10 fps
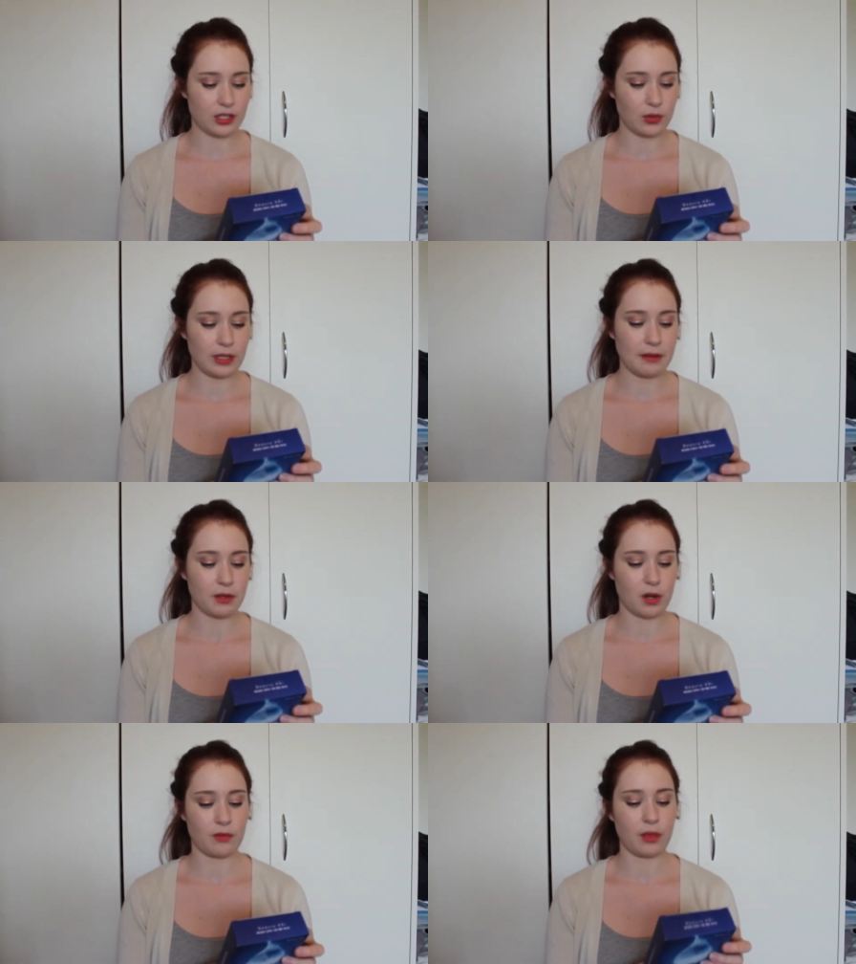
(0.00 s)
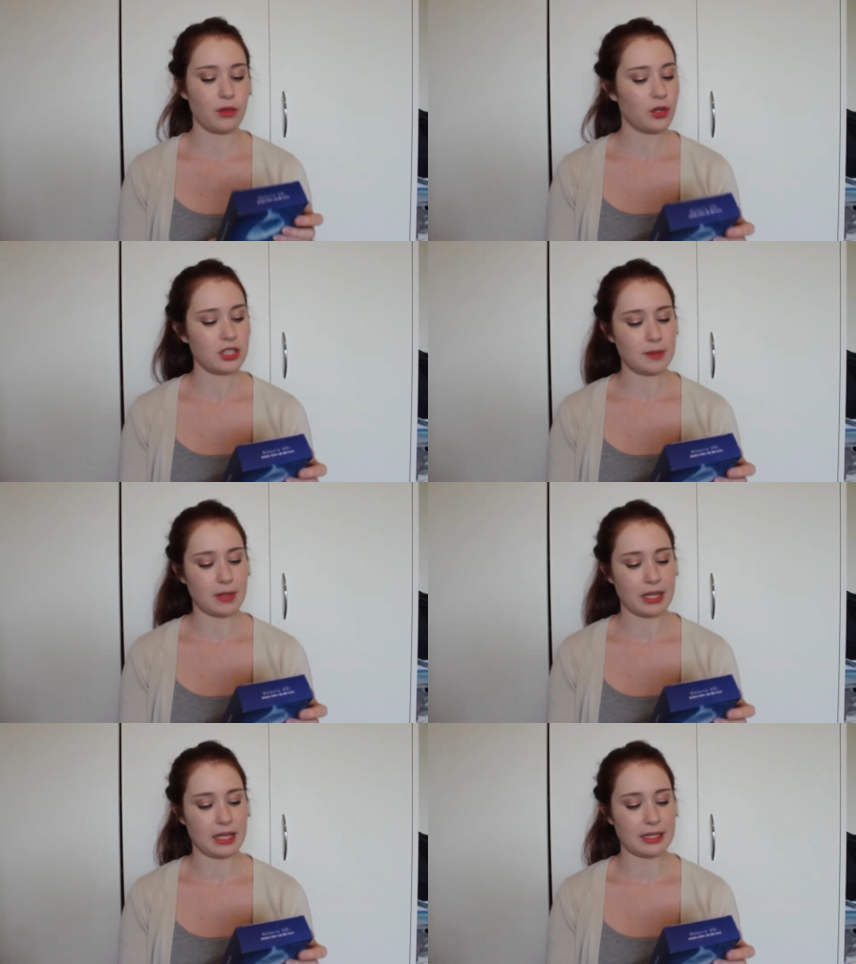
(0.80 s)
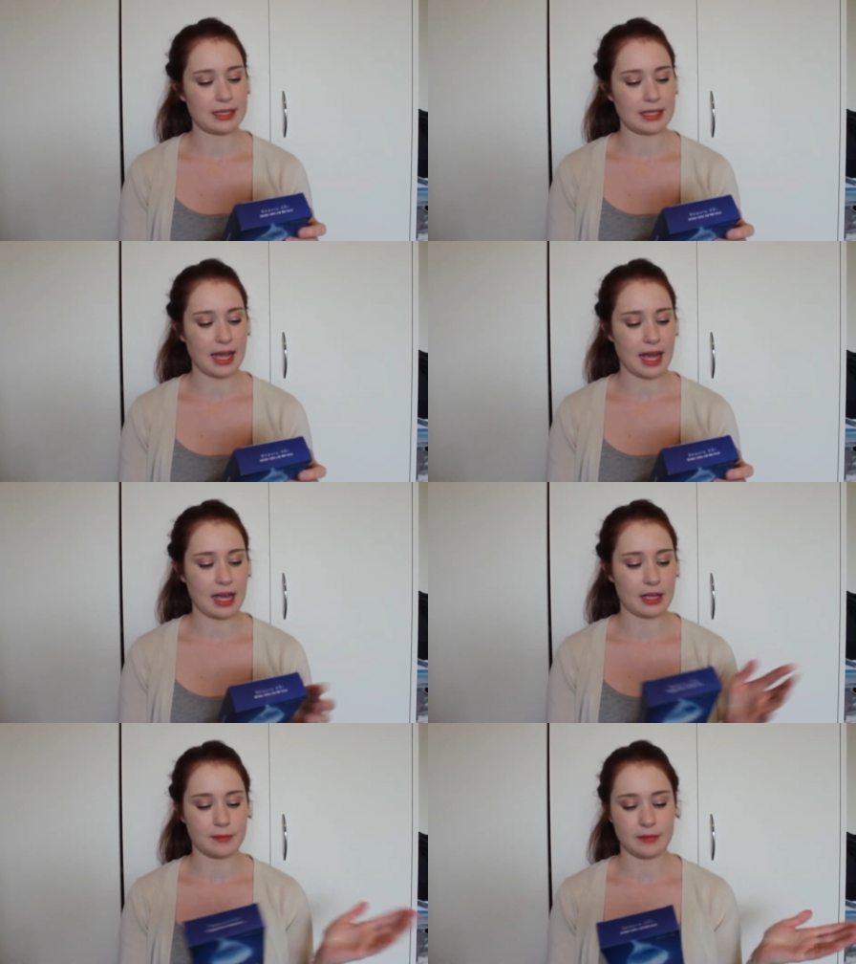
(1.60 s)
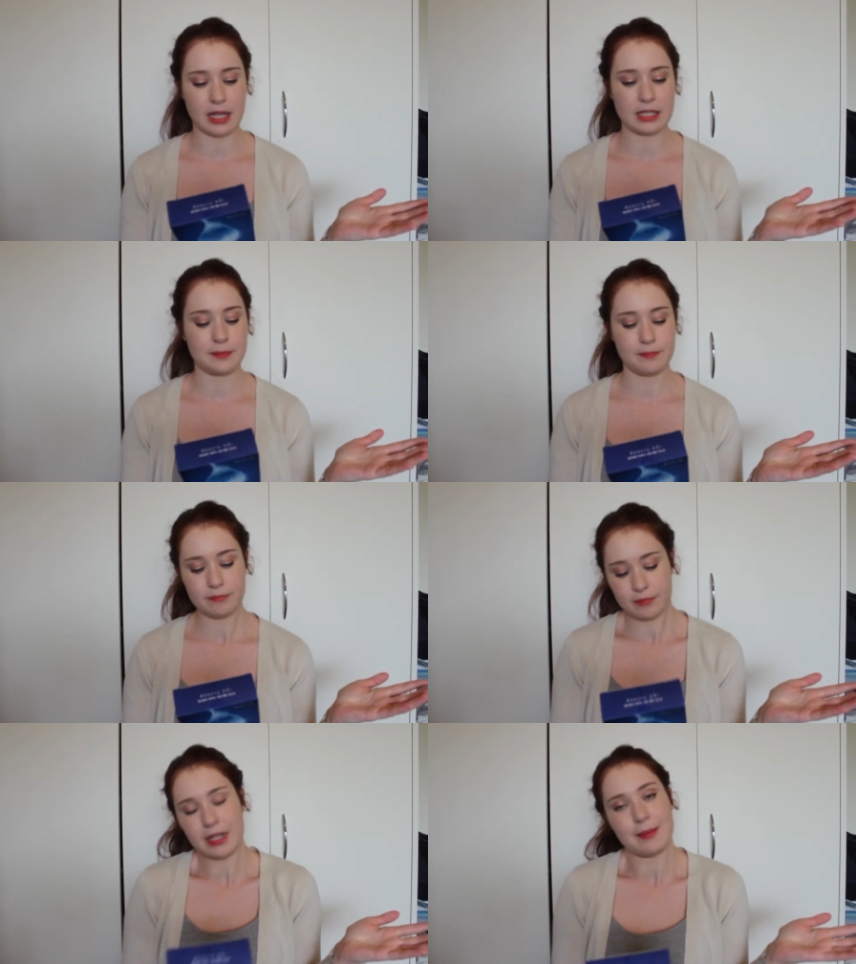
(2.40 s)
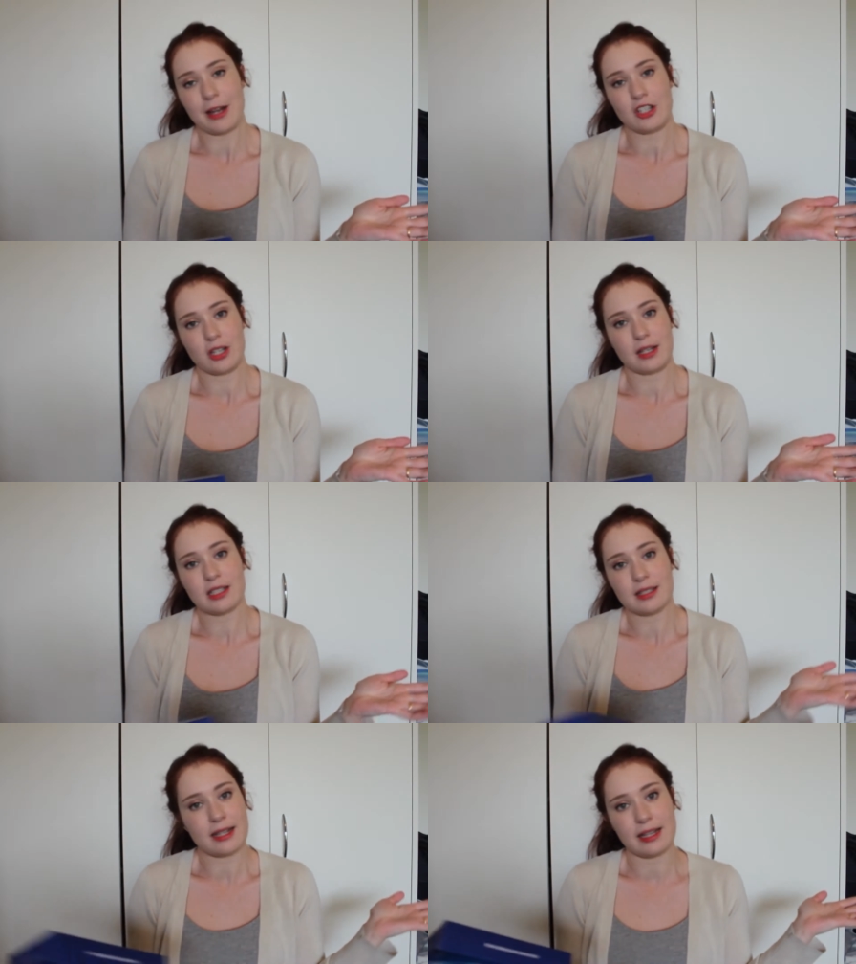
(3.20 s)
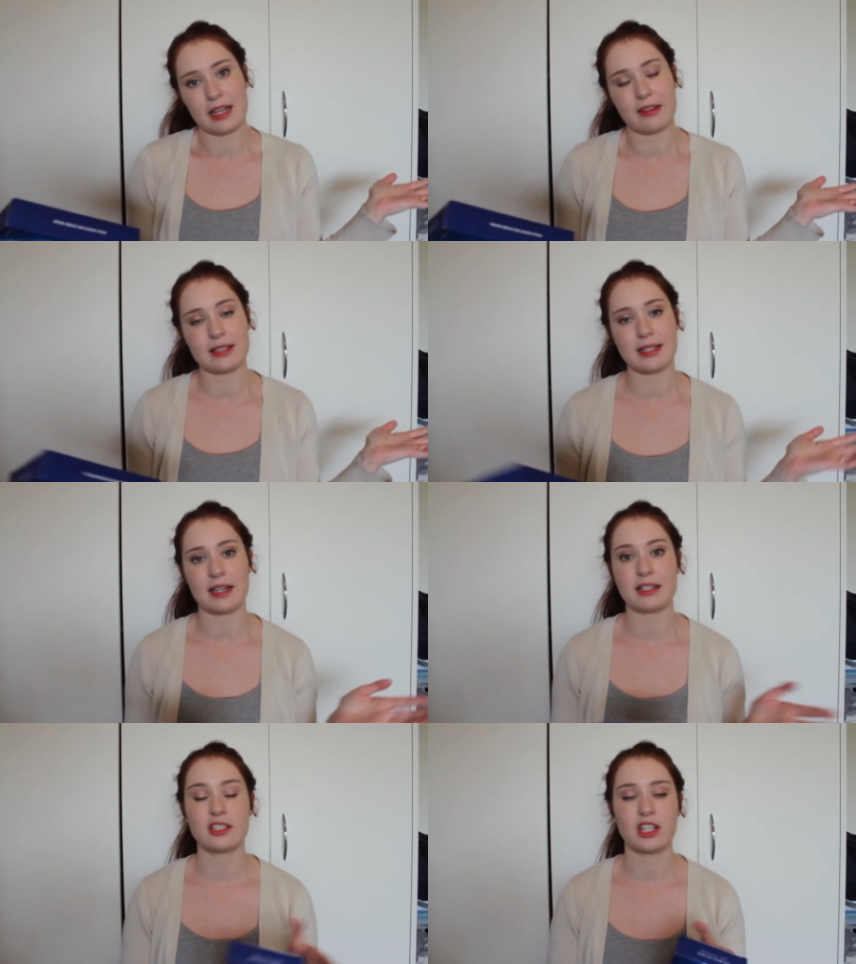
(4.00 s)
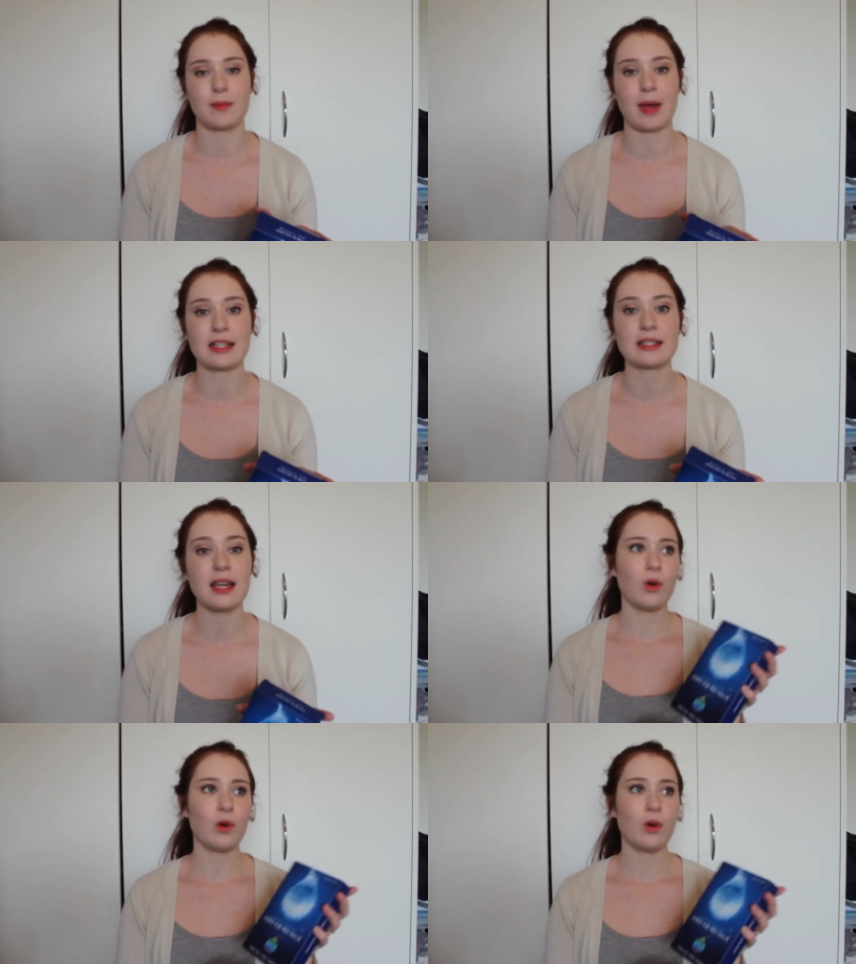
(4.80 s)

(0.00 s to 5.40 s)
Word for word: You leave it on for 30 minutes, that's pretty much it, just like any other standard sheet mask.